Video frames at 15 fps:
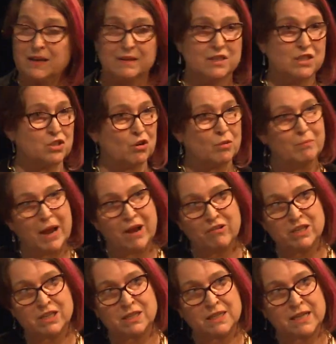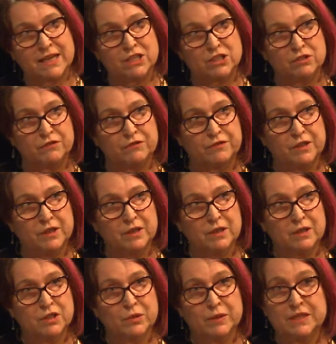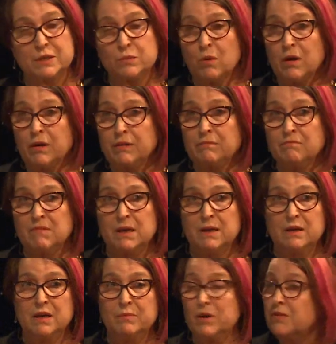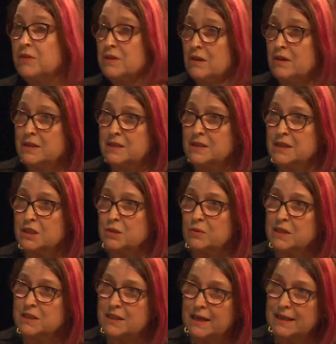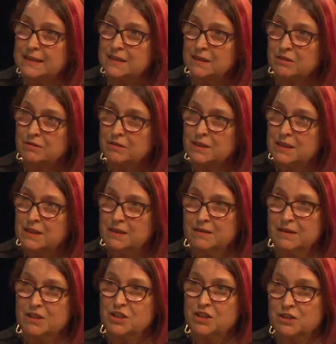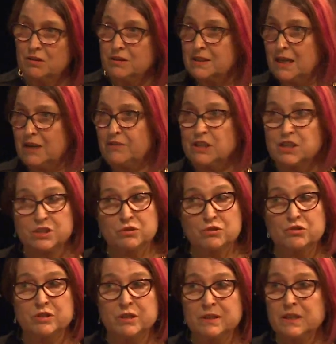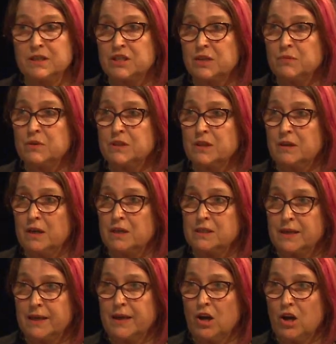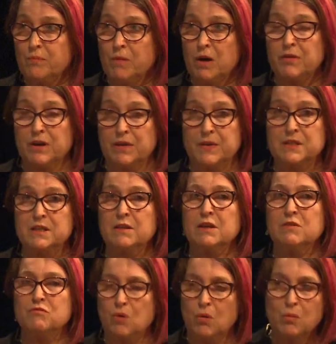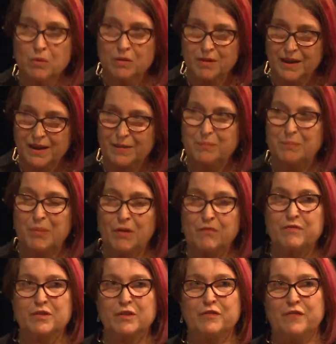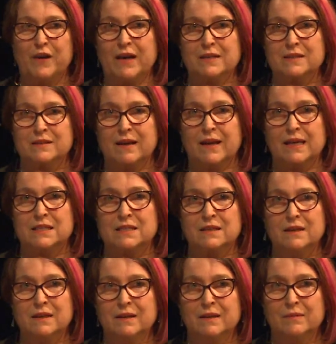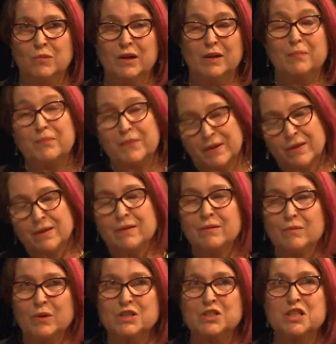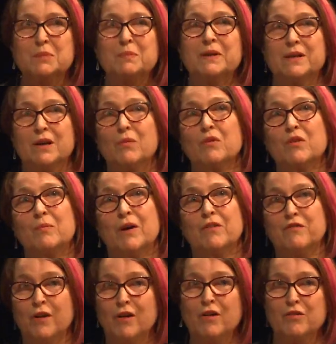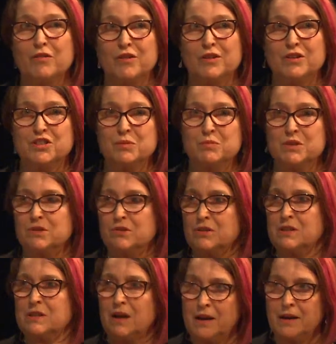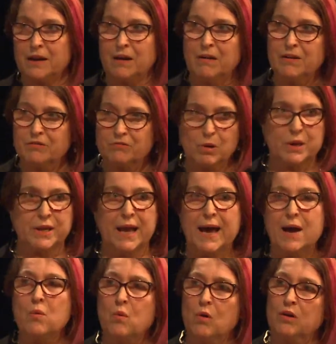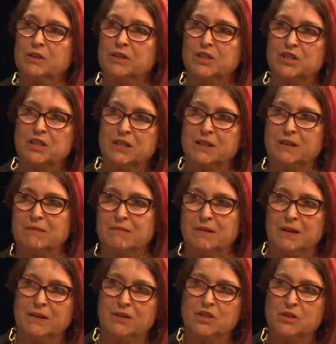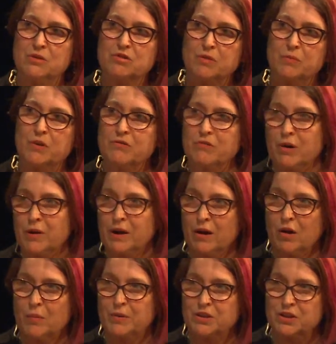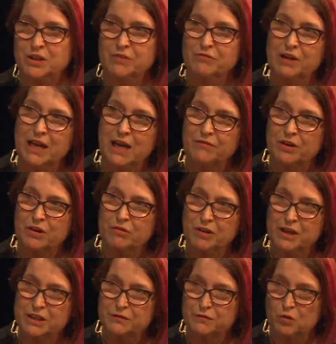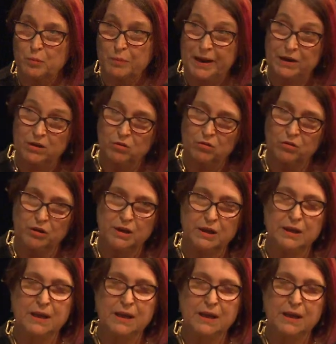And then she got married at the age of 21. Her mother died 6 weeks later, and then she started having children, and then she was a stay-at-home mother. And there's nothing wrong with that, but for the fact that, when she split up with my father, she was slightly kind of, well, now what? And she didn't, and her children were growing up, and she didn't really have a career to fall back on.